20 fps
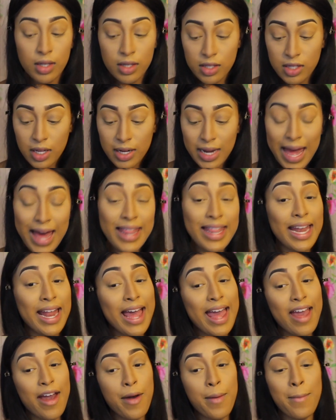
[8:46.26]
So now that I
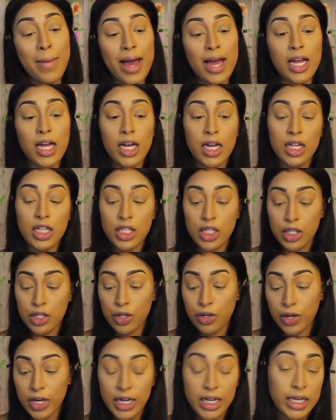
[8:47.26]
have my
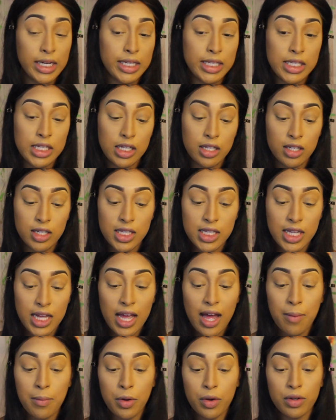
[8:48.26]
contour and concealer
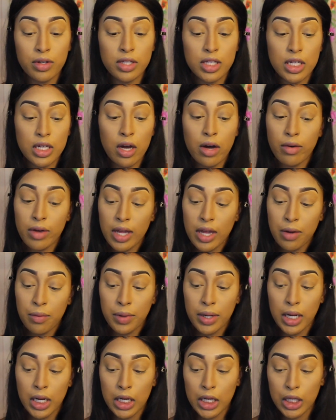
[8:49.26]
set, I'm going to go in
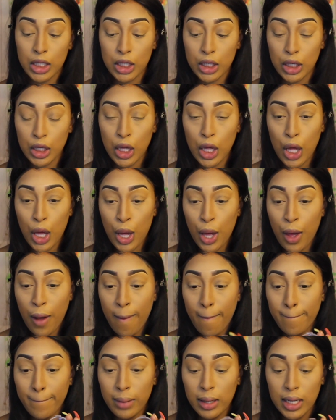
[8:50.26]
with a little
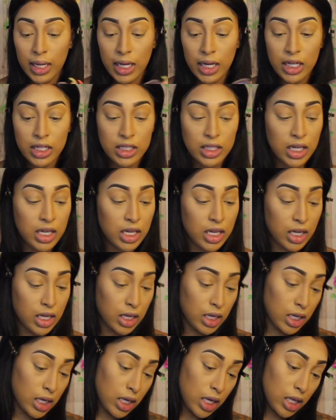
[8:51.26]
blush in the
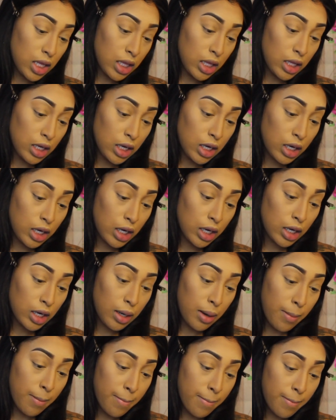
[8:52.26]

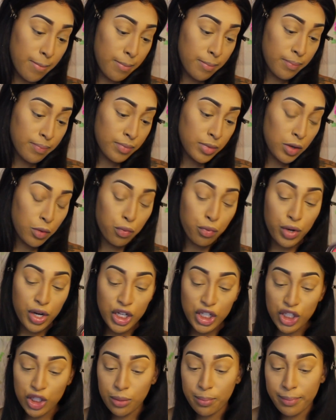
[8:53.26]
color
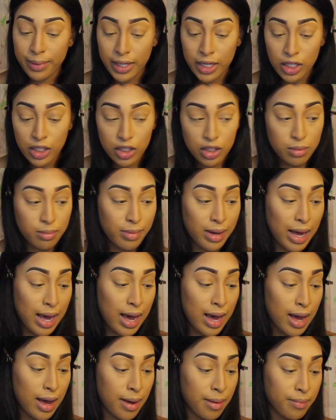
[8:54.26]
Rich Peach
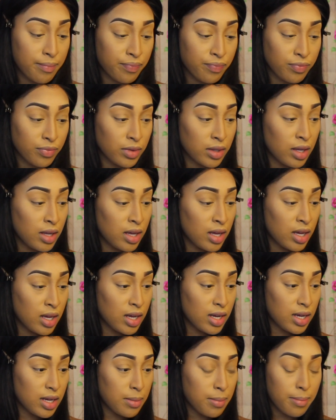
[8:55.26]
by
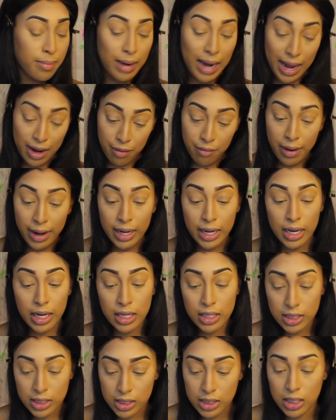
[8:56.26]
Black
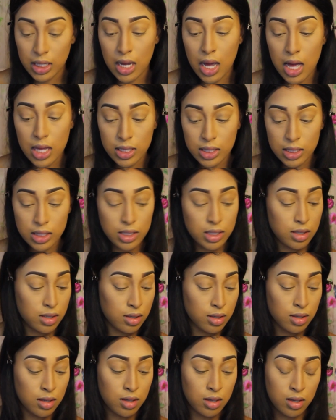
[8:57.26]
Radiance, yes.
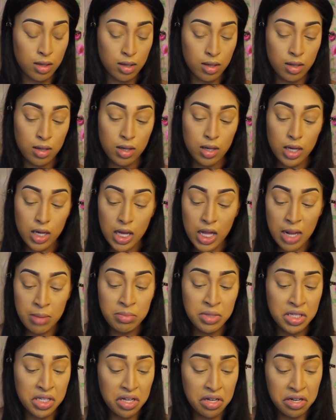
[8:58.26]
And I'm
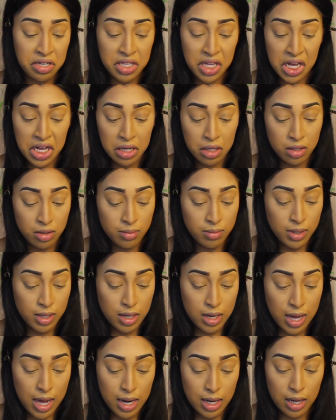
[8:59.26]
just going to take a little
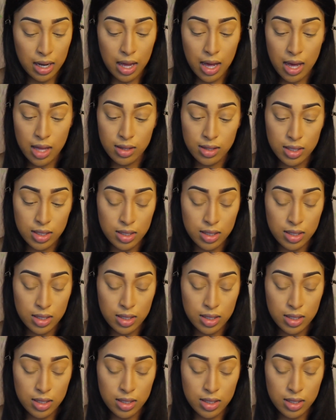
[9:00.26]
bit, not a lot.